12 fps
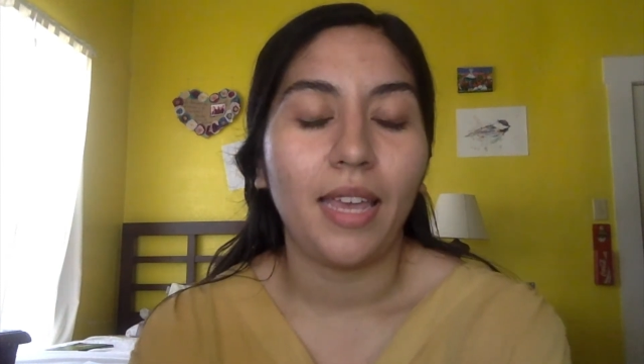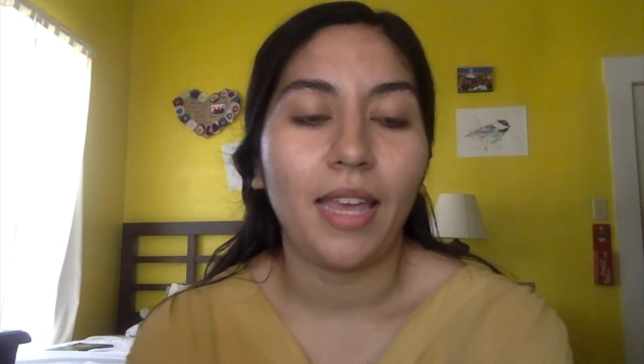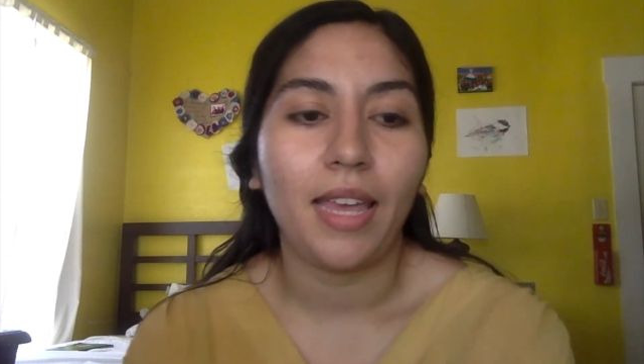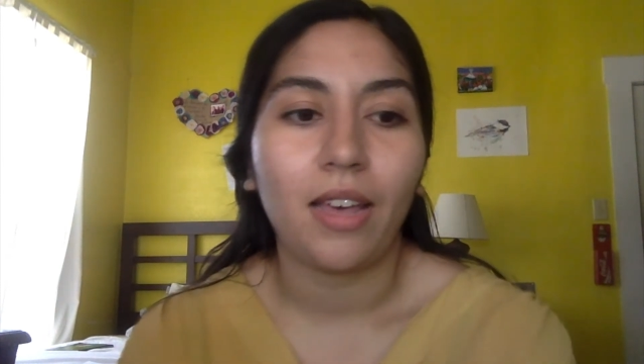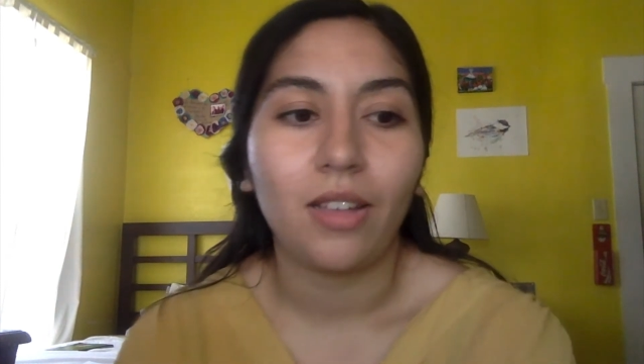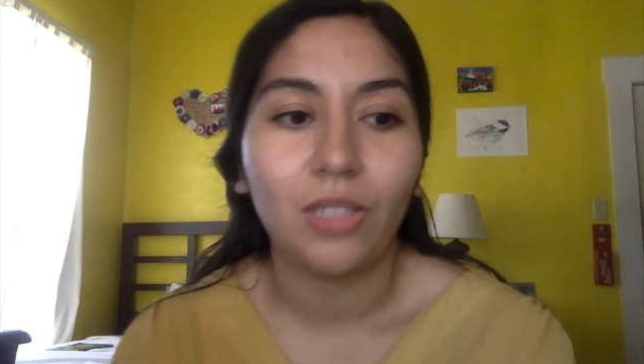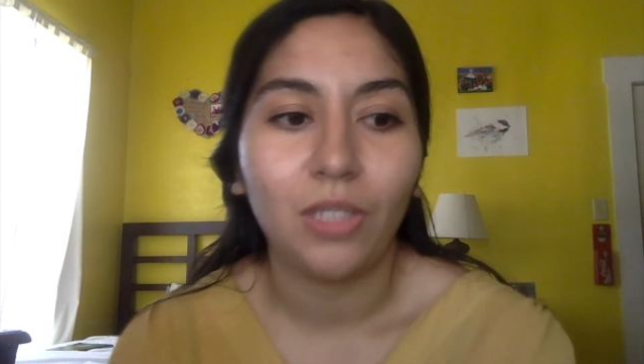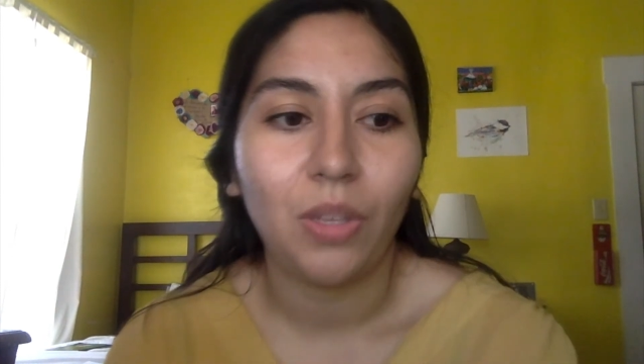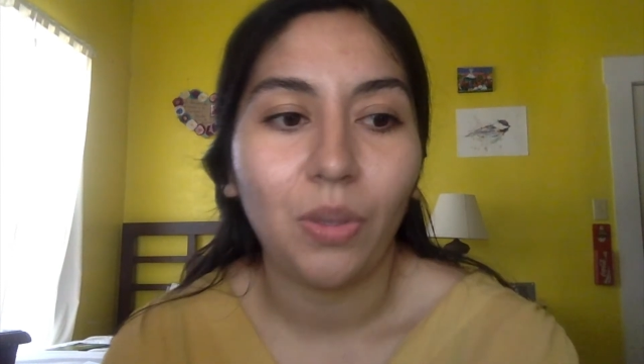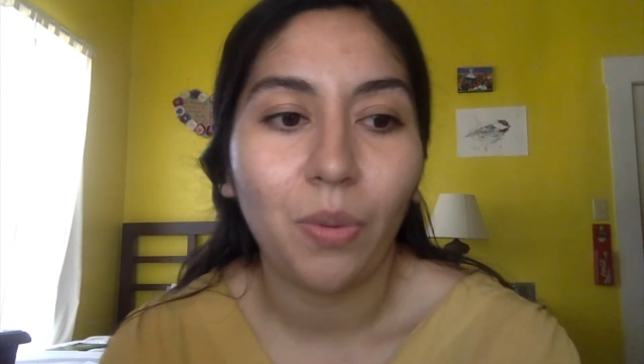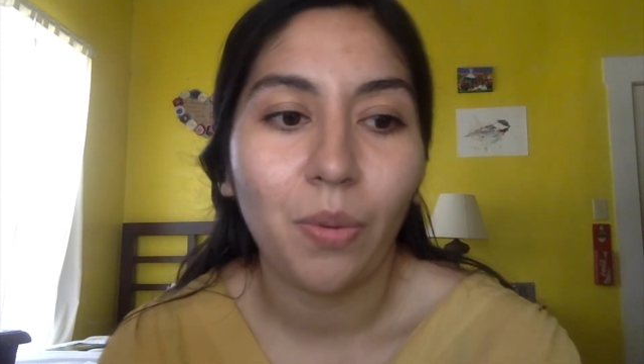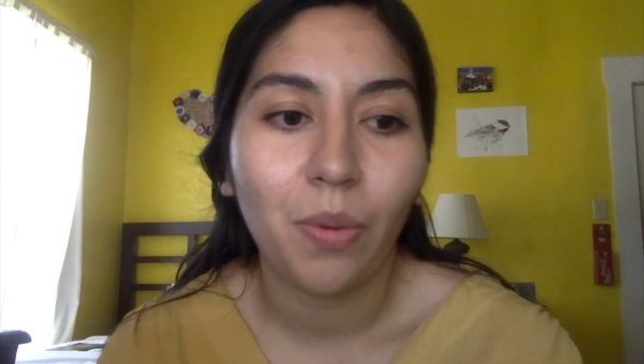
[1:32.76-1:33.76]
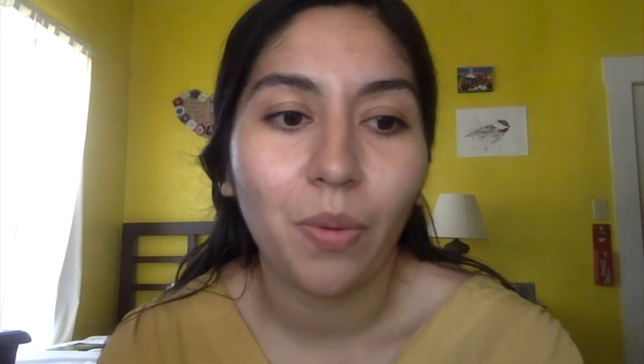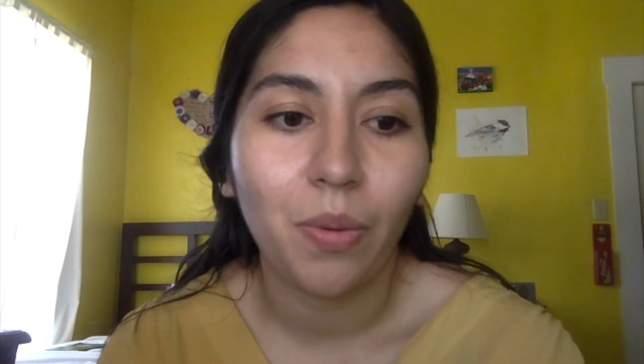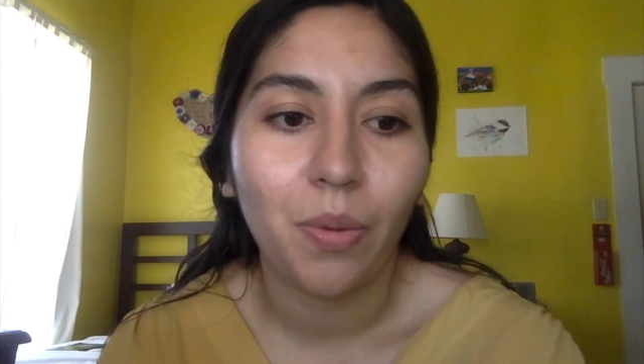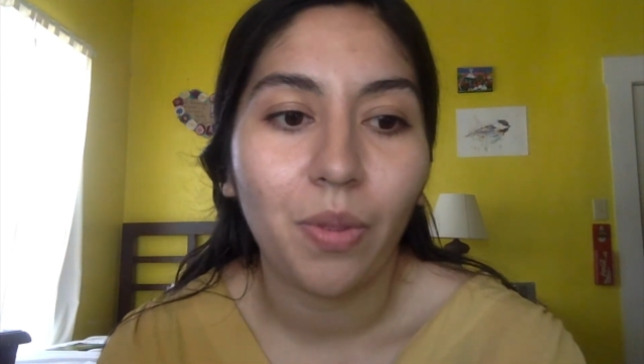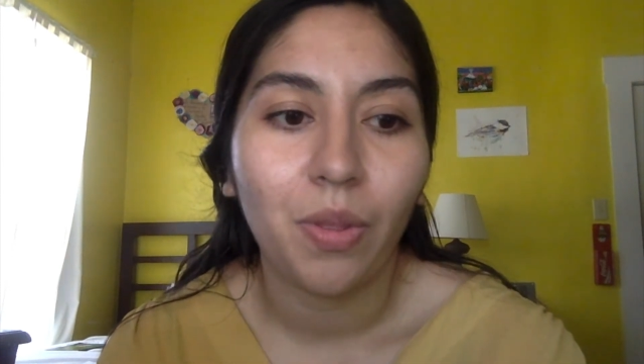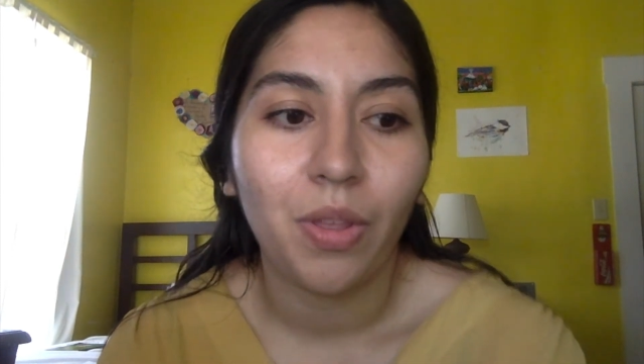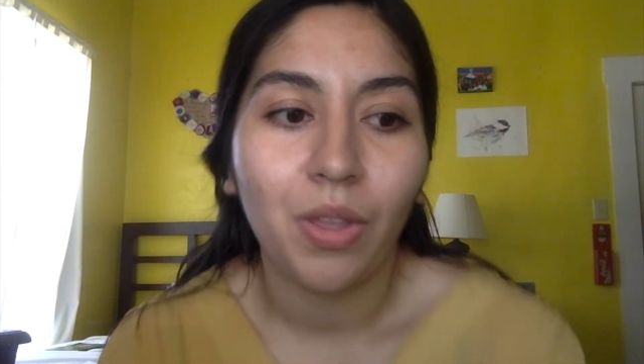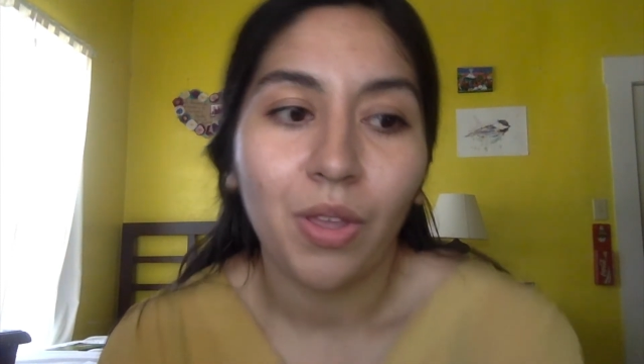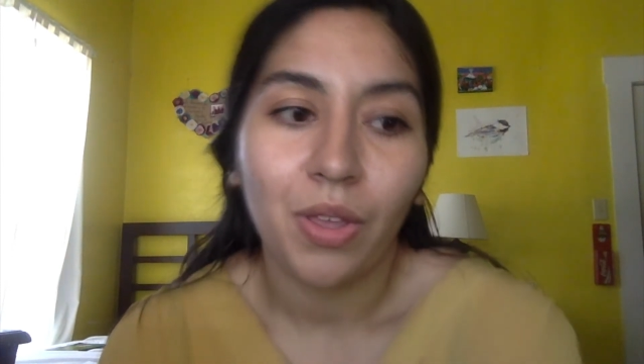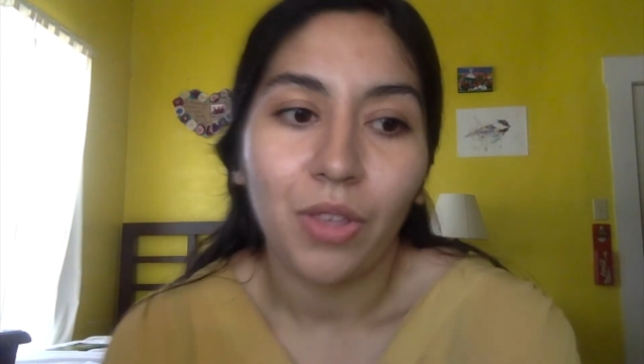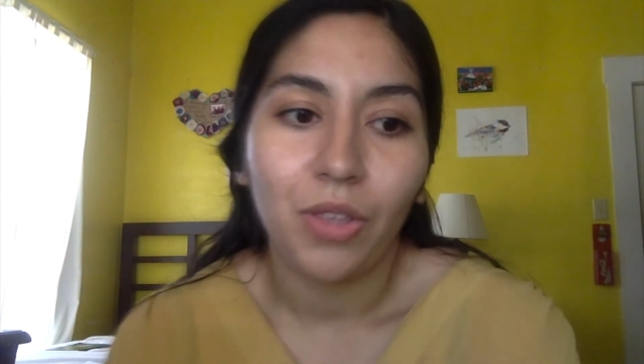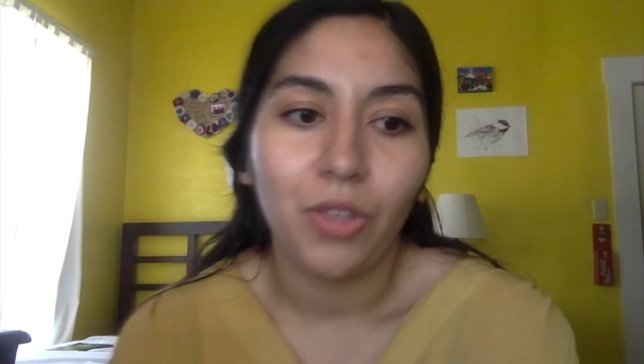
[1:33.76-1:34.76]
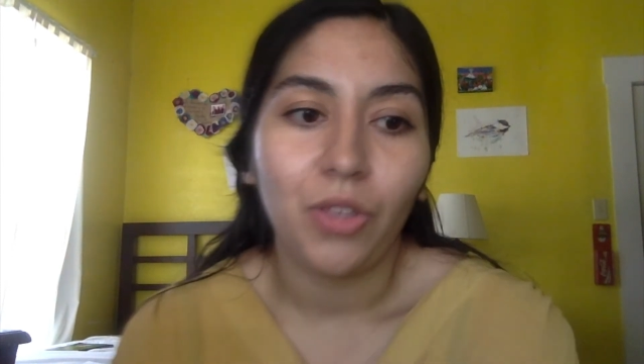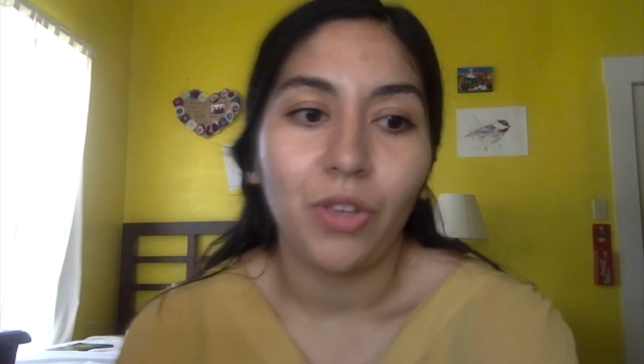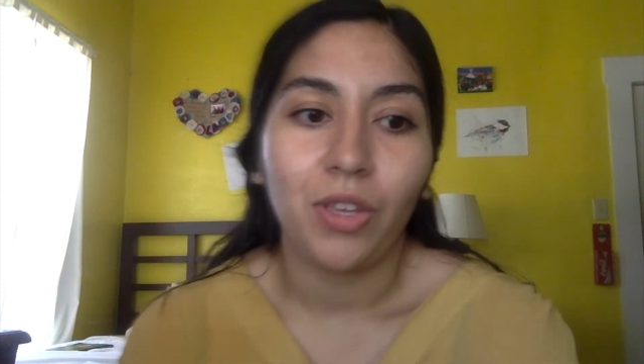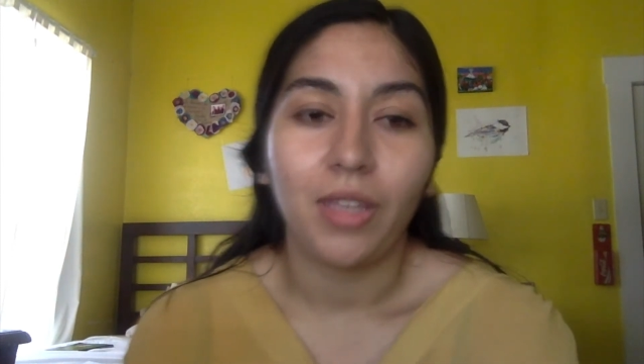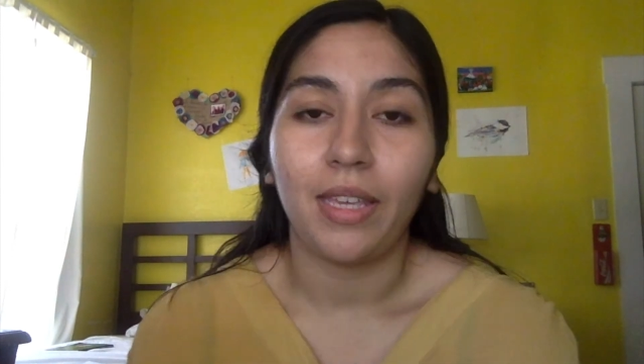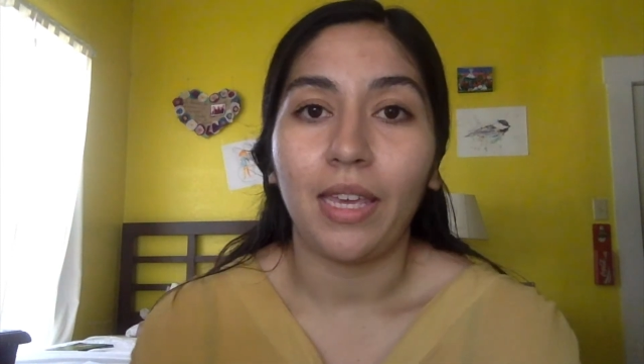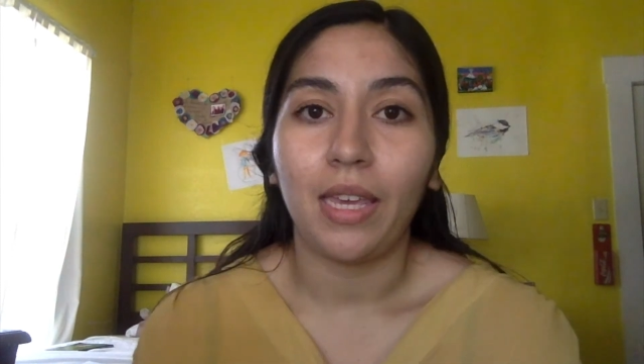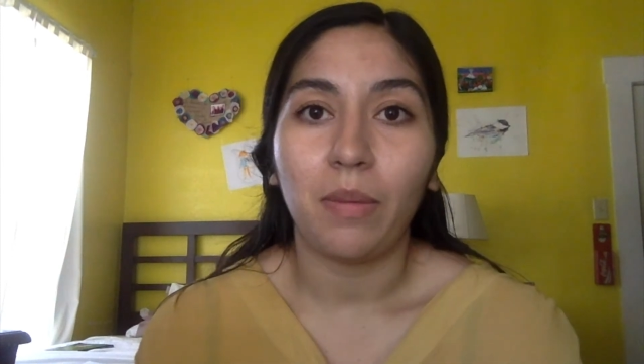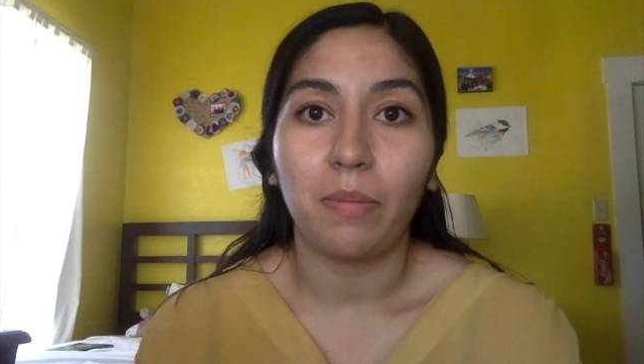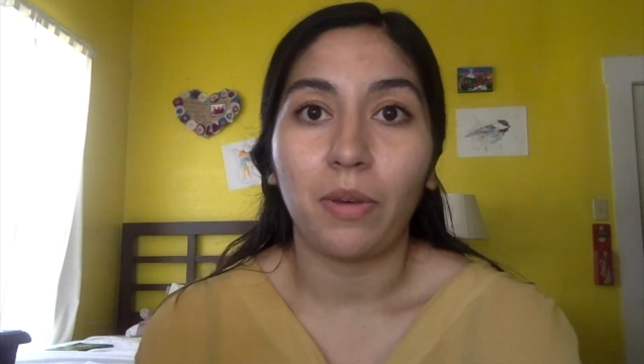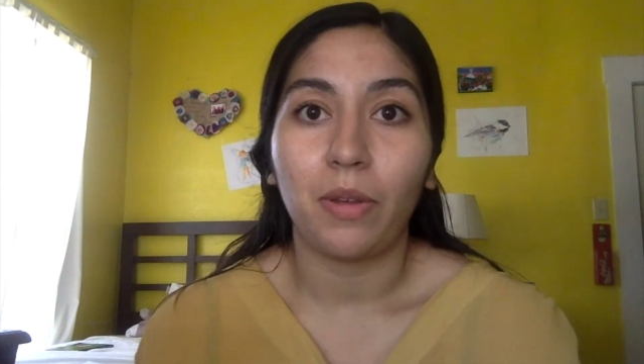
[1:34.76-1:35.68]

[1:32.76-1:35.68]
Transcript: And also, you can keep